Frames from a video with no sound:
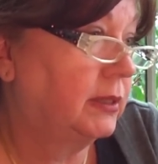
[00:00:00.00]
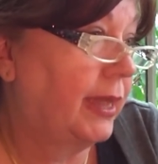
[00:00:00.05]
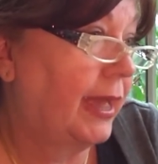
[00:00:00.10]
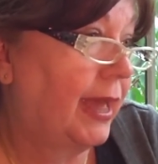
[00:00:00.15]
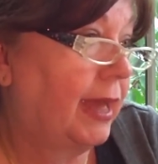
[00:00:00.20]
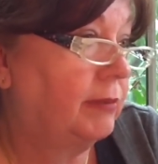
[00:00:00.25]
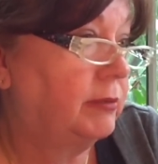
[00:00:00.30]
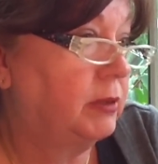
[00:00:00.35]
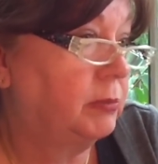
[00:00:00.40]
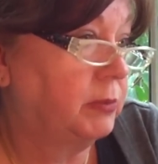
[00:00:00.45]

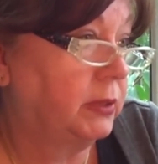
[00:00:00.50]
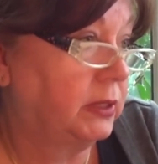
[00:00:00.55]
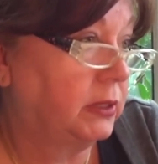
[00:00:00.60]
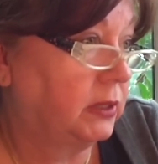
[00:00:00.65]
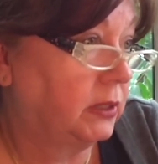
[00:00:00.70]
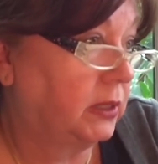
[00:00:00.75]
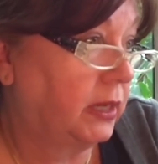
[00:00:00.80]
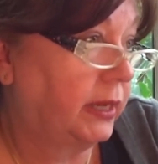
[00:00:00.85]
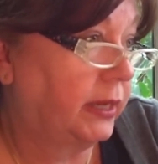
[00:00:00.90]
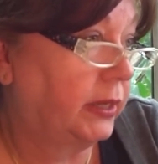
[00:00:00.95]

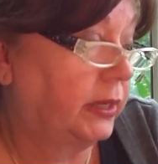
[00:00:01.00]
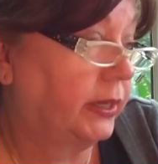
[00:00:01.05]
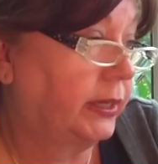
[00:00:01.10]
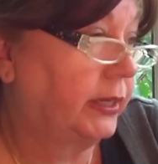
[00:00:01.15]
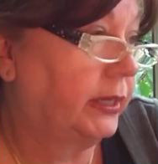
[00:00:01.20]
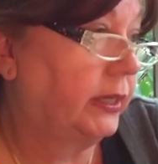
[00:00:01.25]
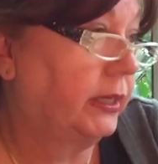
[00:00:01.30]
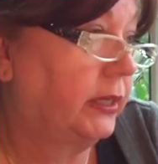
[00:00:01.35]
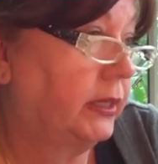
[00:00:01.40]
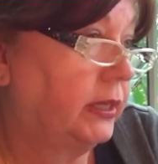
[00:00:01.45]
abdomen
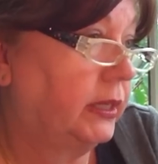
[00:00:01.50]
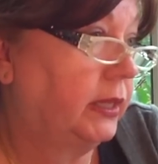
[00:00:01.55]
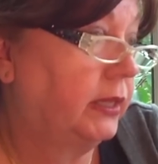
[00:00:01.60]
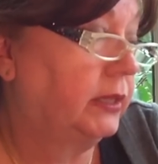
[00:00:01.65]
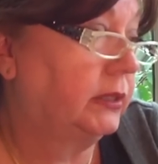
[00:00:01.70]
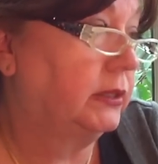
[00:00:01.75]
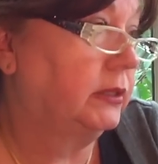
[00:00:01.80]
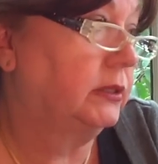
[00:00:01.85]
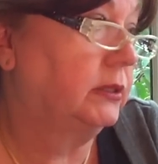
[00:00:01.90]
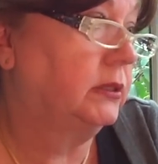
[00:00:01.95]
area
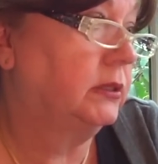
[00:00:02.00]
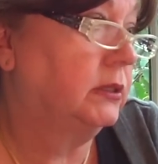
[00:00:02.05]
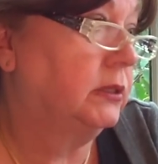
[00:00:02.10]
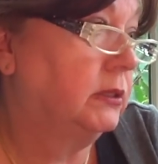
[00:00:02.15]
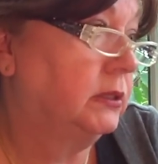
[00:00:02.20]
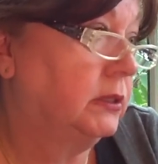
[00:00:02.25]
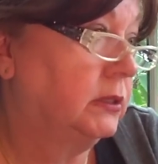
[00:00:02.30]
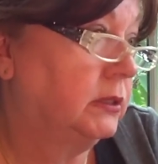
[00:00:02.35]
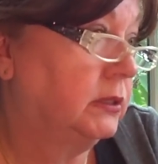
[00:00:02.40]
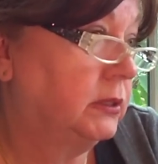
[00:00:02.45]
and
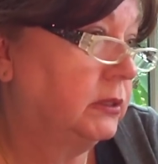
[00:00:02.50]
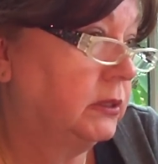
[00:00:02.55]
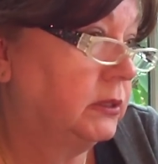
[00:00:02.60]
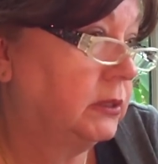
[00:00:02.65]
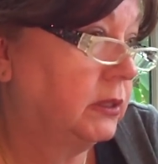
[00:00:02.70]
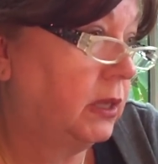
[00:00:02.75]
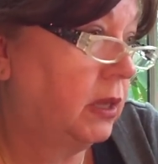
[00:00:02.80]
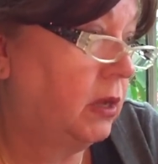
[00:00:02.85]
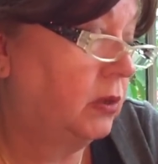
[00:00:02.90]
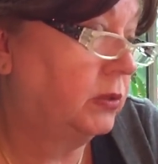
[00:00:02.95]

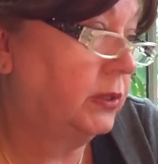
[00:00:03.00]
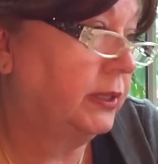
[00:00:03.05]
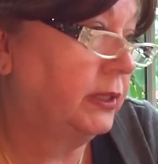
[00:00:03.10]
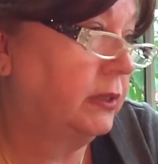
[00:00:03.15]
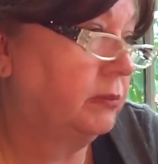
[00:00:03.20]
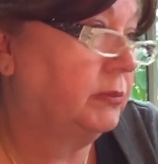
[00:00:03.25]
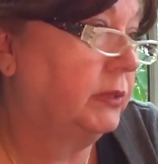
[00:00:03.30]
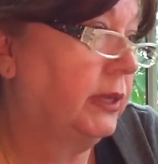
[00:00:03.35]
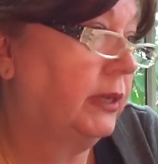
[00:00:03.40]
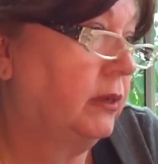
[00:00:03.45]

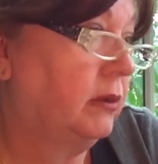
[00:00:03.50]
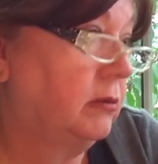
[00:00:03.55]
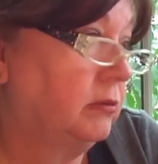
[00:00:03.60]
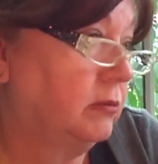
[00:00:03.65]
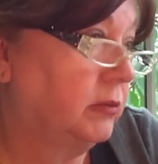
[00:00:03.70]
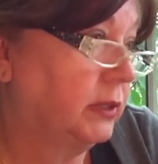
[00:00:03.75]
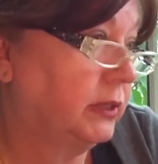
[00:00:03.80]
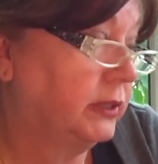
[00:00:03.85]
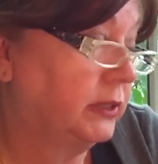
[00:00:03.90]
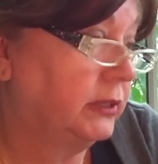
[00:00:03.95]
holding him
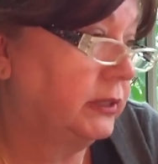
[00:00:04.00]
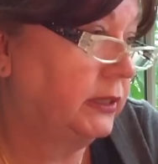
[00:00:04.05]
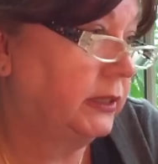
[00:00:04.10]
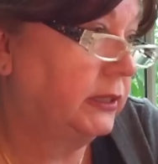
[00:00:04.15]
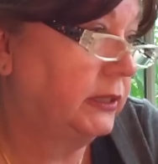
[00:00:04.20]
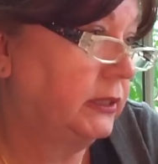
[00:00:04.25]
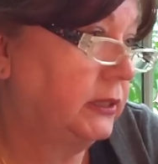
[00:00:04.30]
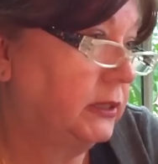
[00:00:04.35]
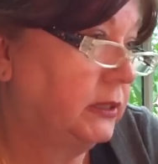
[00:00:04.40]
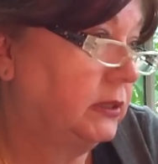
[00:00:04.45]
down with his
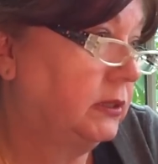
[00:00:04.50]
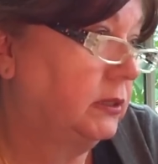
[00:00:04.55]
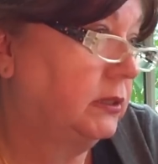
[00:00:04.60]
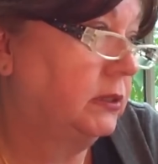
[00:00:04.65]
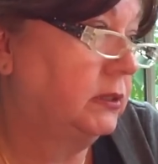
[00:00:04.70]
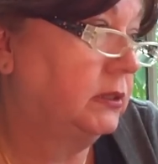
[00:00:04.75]
knees